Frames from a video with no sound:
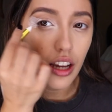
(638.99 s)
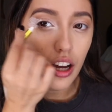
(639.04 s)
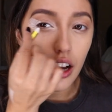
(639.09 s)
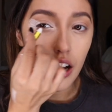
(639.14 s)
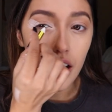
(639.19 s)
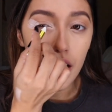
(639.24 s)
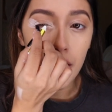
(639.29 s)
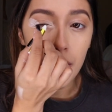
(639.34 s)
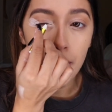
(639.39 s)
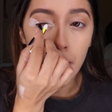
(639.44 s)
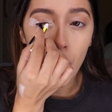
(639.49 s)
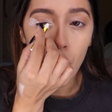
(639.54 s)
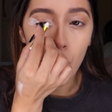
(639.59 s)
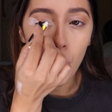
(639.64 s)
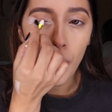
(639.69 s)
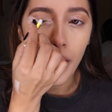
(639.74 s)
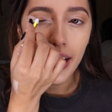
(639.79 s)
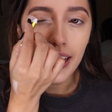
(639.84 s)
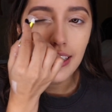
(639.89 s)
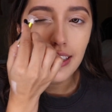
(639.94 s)
a
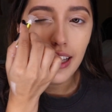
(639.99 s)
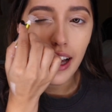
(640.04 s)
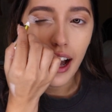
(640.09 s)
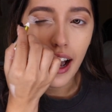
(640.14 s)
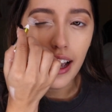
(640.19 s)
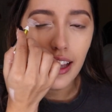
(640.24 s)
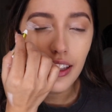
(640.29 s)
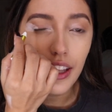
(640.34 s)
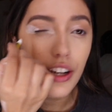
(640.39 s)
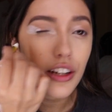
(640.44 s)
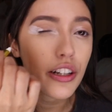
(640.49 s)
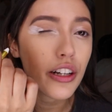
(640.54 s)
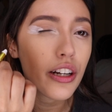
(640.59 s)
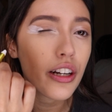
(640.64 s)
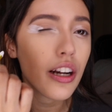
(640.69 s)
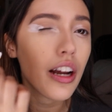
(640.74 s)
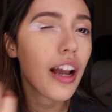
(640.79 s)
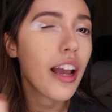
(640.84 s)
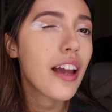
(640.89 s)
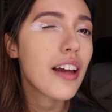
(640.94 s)
white
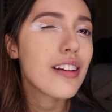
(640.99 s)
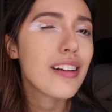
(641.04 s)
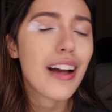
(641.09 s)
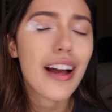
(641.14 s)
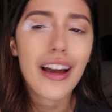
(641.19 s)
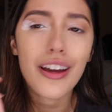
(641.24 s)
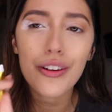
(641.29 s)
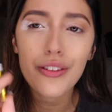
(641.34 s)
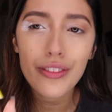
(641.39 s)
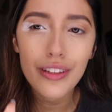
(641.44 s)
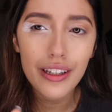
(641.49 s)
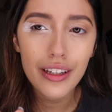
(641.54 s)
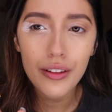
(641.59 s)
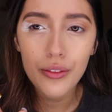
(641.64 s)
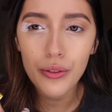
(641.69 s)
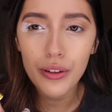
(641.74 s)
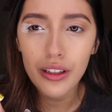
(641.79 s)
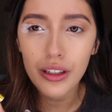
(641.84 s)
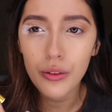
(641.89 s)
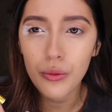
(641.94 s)
eyeliner, and I don't think
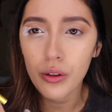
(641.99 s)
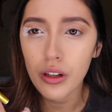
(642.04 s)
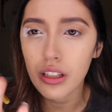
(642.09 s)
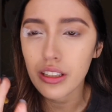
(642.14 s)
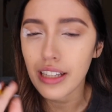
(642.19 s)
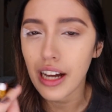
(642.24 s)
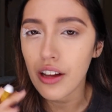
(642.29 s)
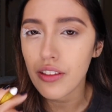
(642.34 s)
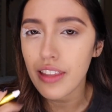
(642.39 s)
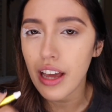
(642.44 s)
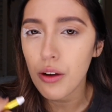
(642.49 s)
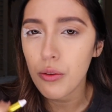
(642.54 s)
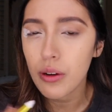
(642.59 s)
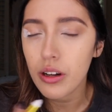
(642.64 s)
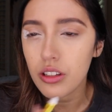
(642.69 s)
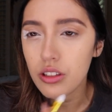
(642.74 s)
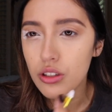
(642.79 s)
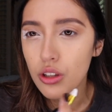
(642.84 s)
it really worked out that well.